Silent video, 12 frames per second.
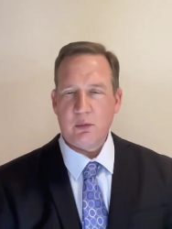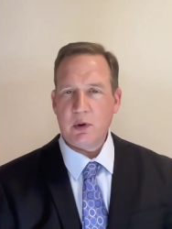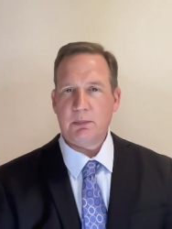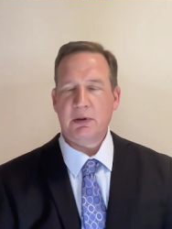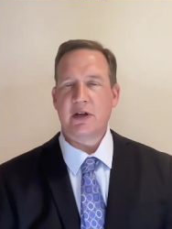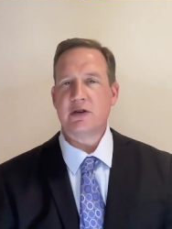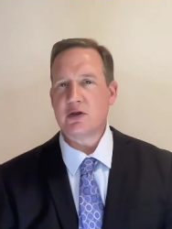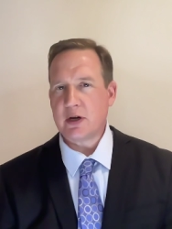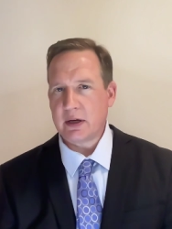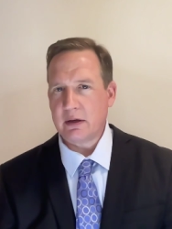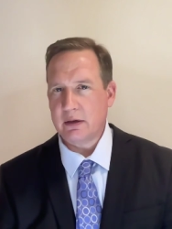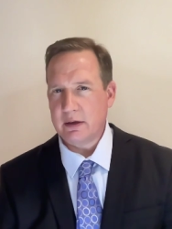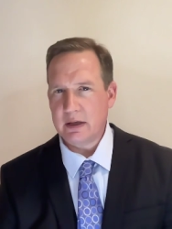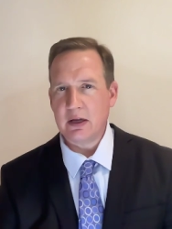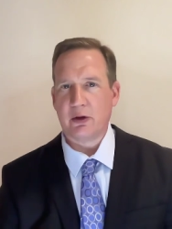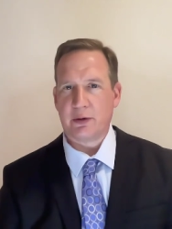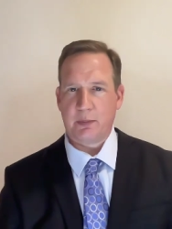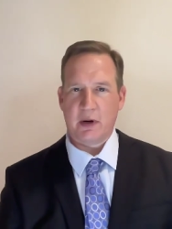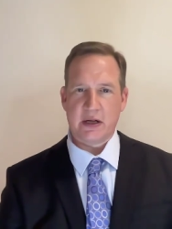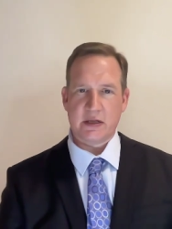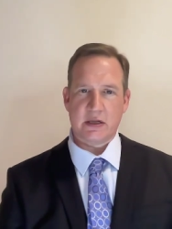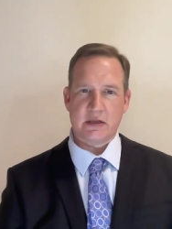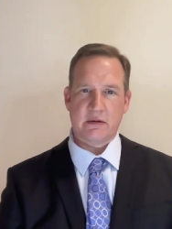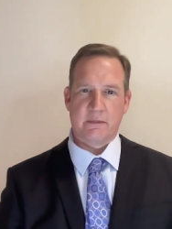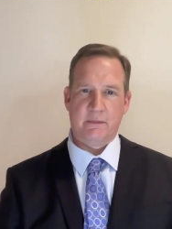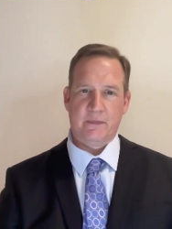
with plunging gilt prices.